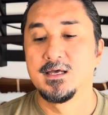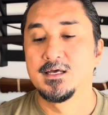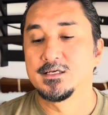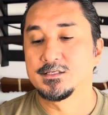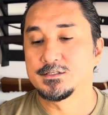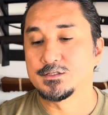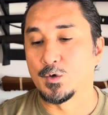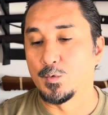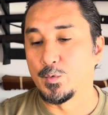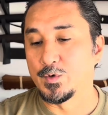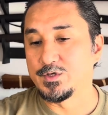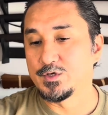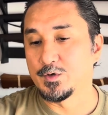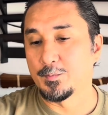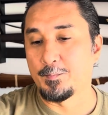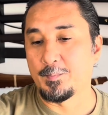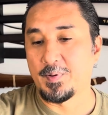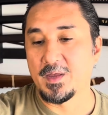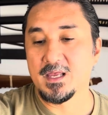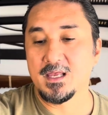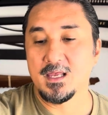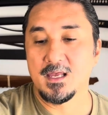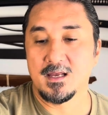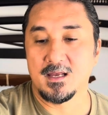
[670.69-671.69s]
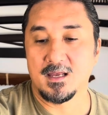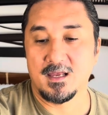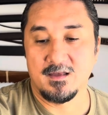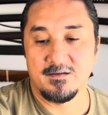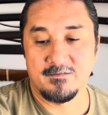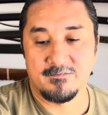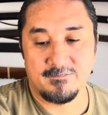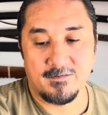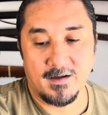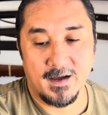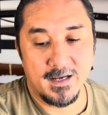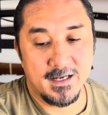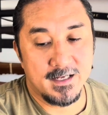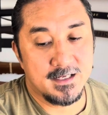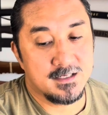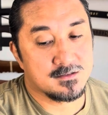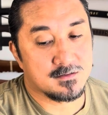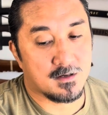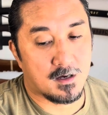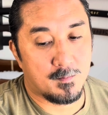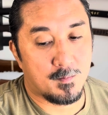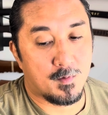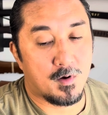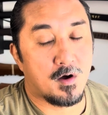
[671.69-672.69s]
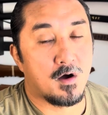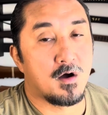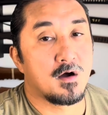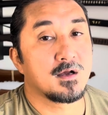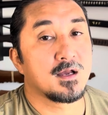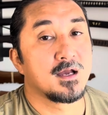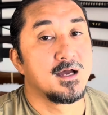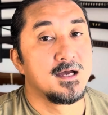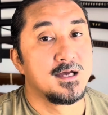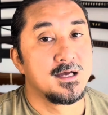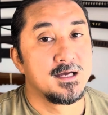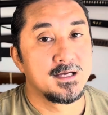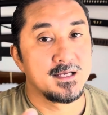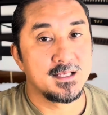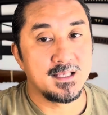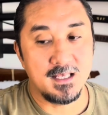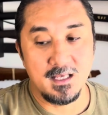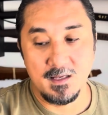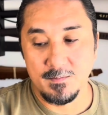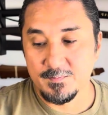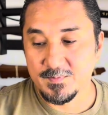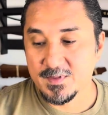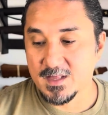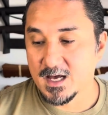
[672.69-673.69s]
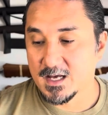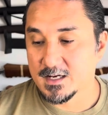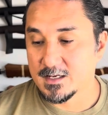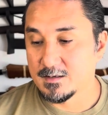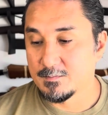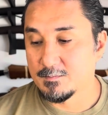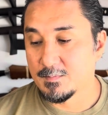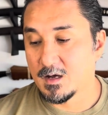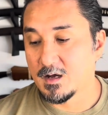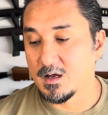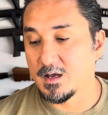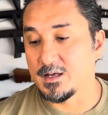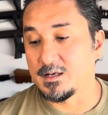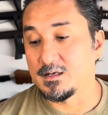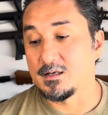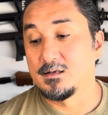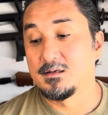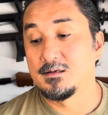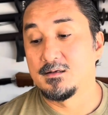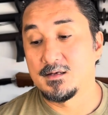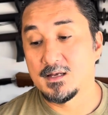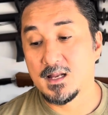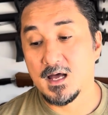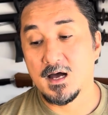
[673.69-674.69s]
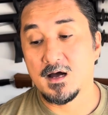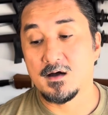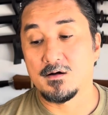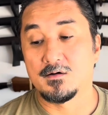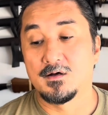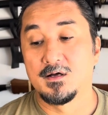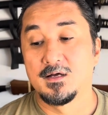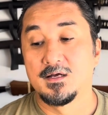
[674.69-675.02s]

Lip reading: So when you're picking a fighting tomahawk, keep that in mind. Now,